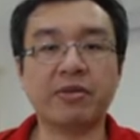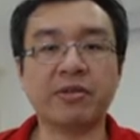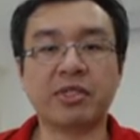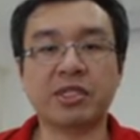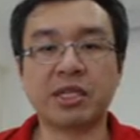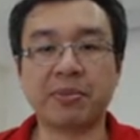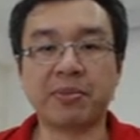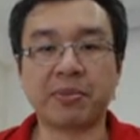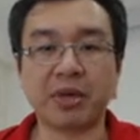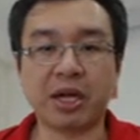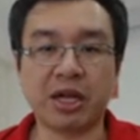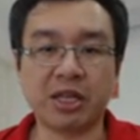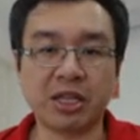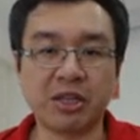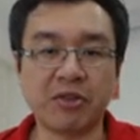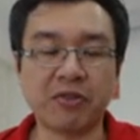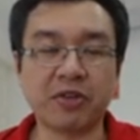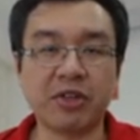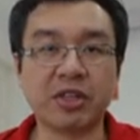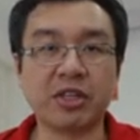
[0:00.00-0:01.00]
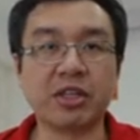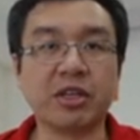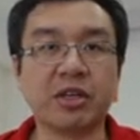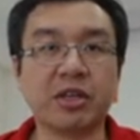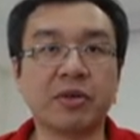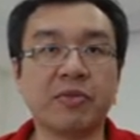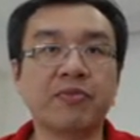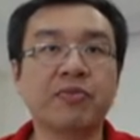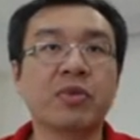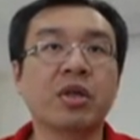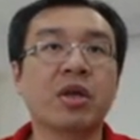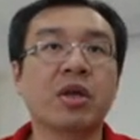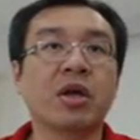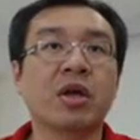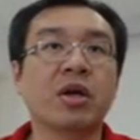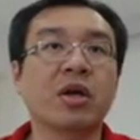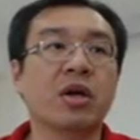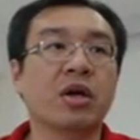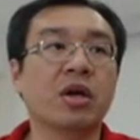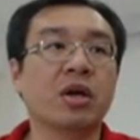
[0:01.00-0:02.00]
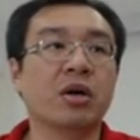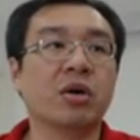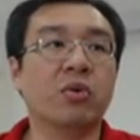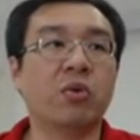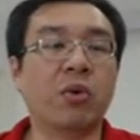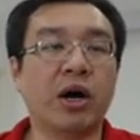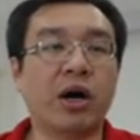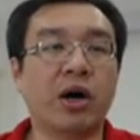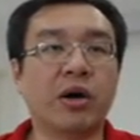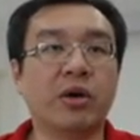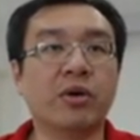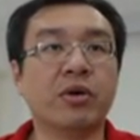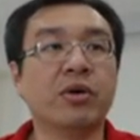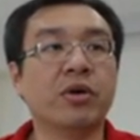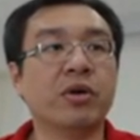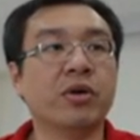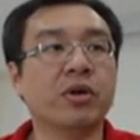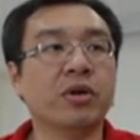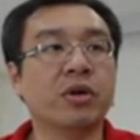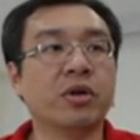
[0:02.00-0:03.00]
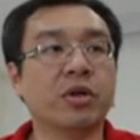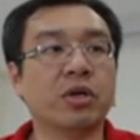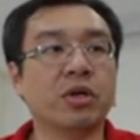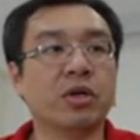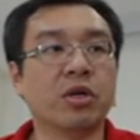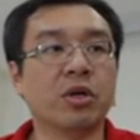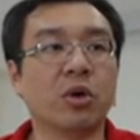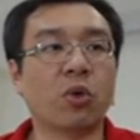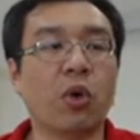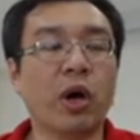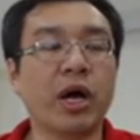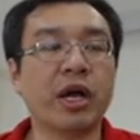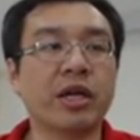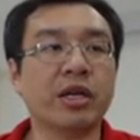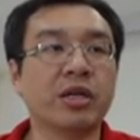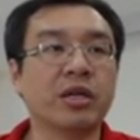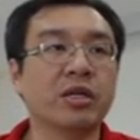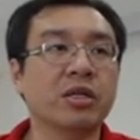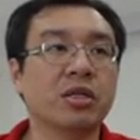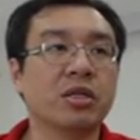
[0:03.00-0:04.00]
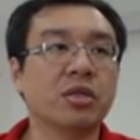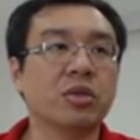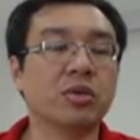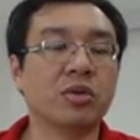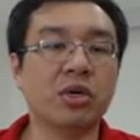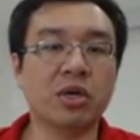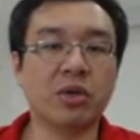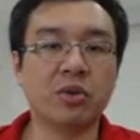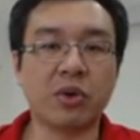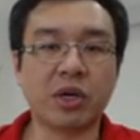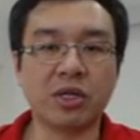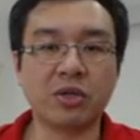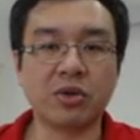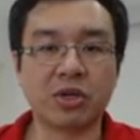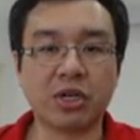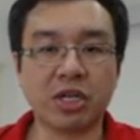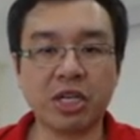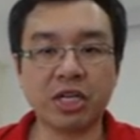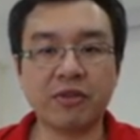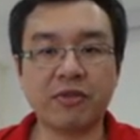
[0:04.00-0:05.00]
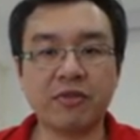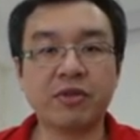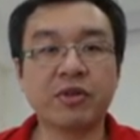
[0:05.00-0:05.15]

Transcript: some activity, while the white do not want to give